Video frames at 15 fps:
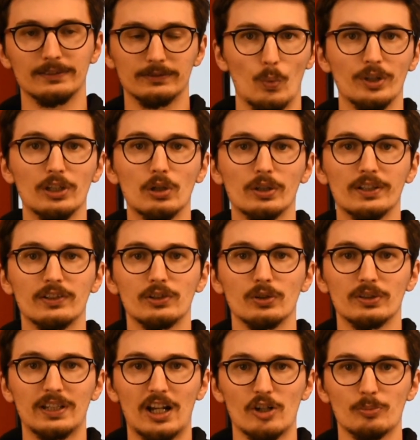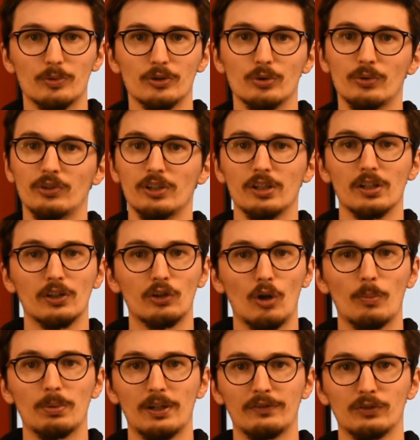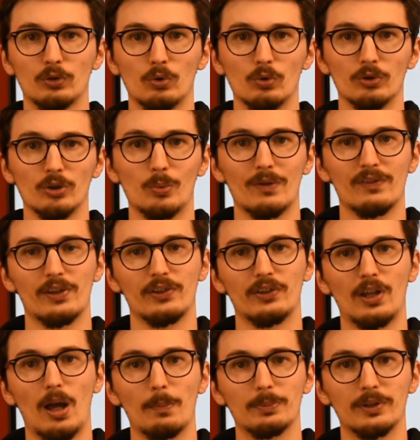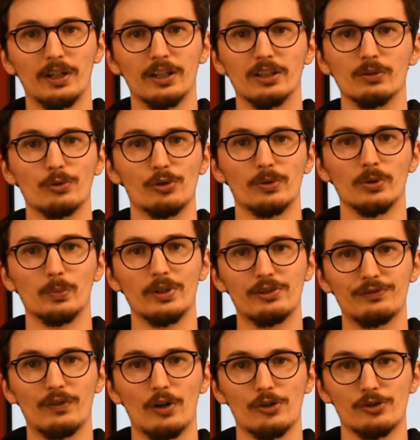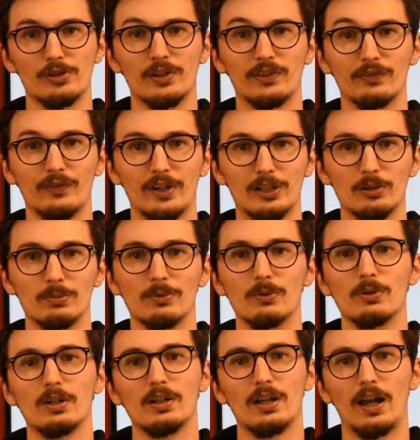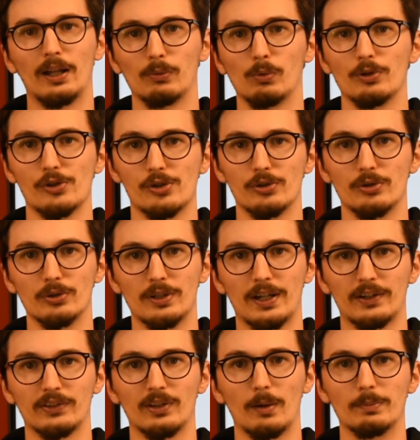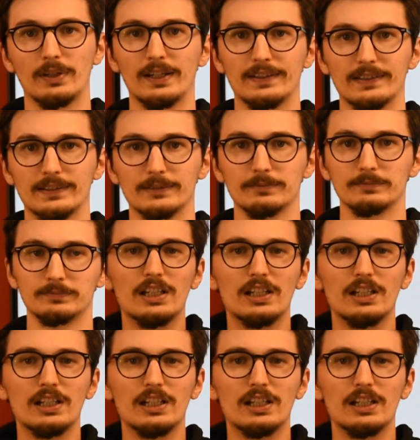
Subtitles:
When you log into your dashboard, you'll see at the top left corner whether there's an update, and it will show you which version is available and what you should do next to update it.